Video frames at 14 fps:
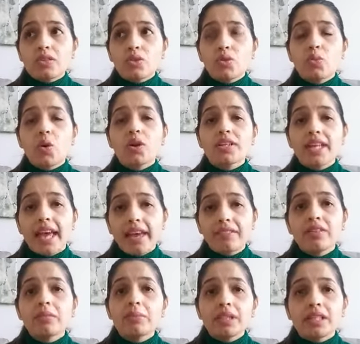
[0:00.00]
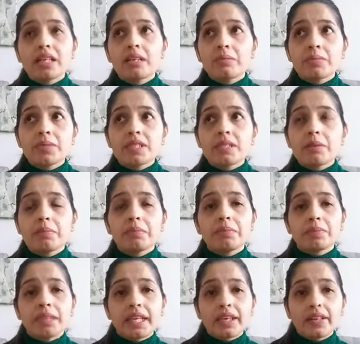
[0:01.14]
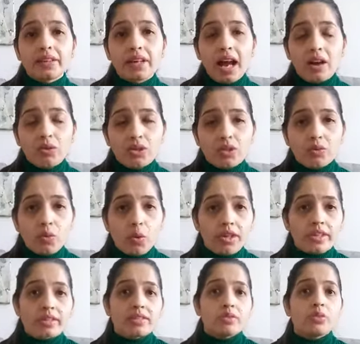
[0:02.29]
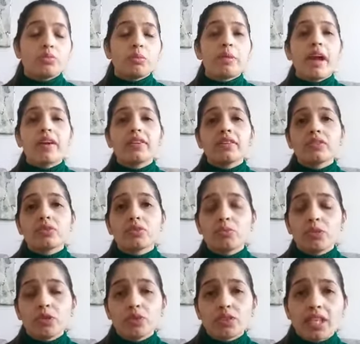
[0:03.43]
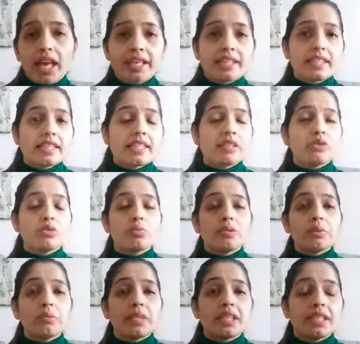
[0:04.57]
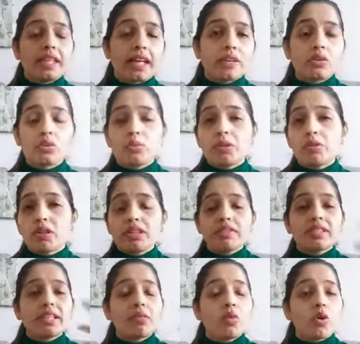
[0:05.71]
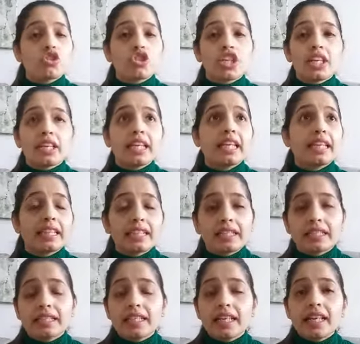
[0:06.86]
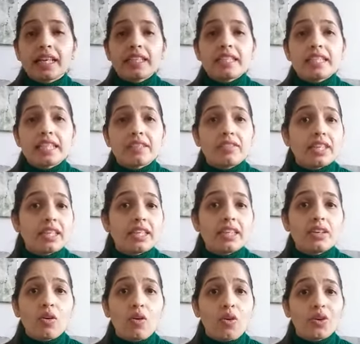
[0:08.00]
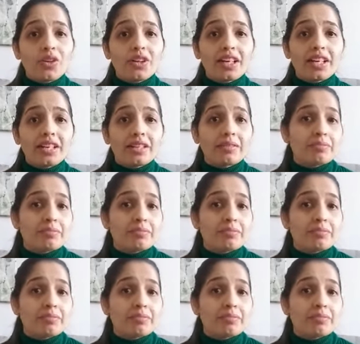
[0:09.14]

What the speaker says: So whatever becomes their outer voice, could be parents, could be society, could be media, could be whatever they're watching in the TV, or